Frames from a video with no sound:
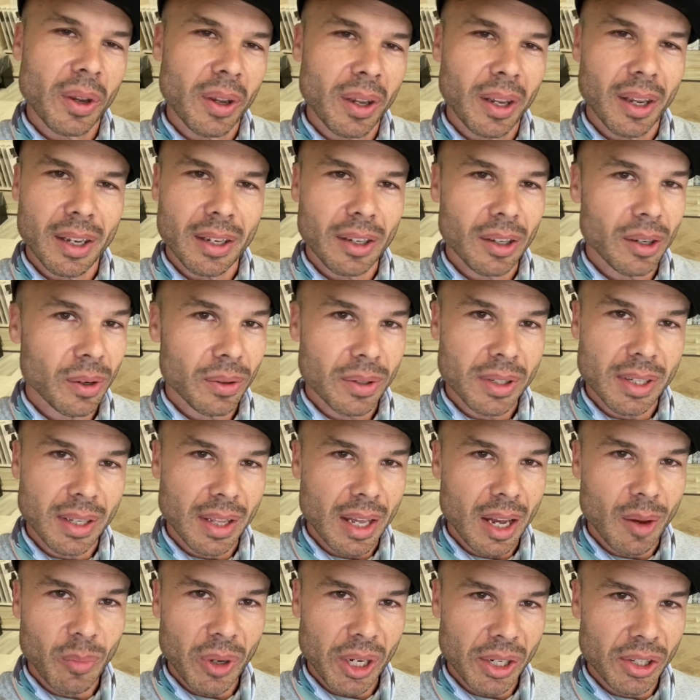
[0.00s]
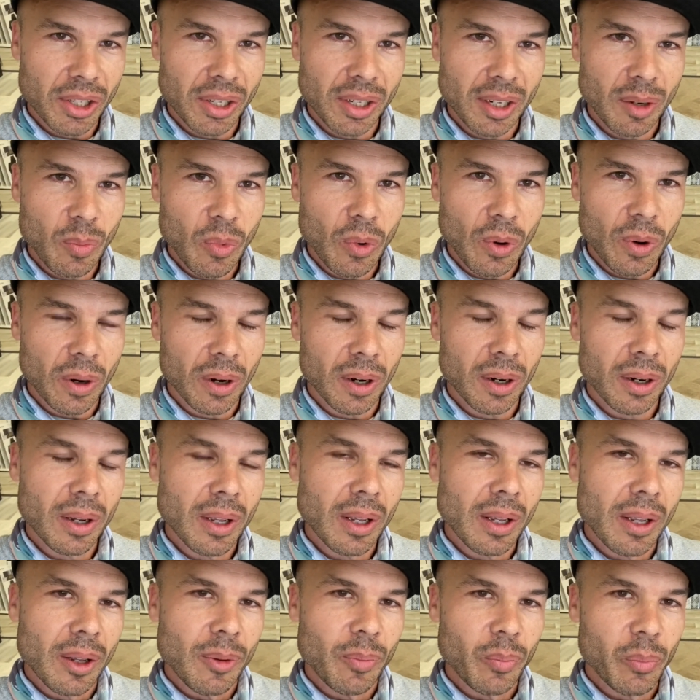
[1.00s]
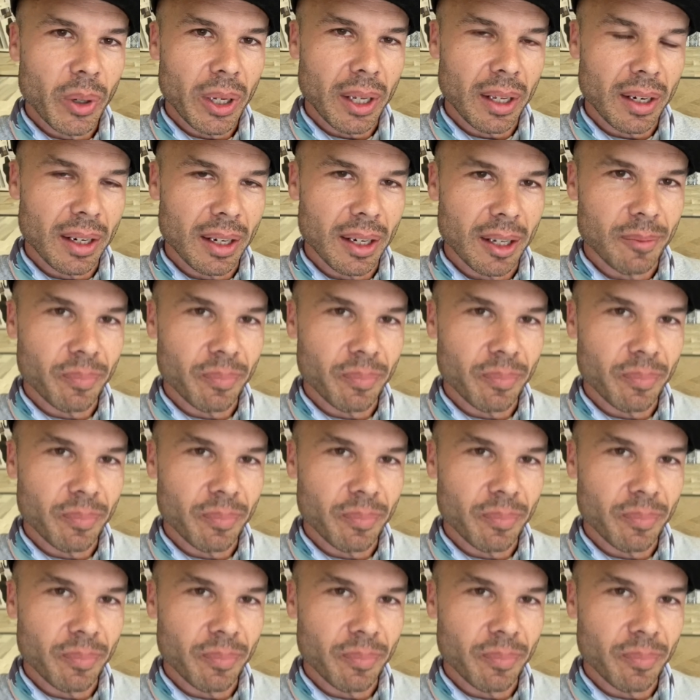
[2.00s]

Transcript: You don't see that much anymore, but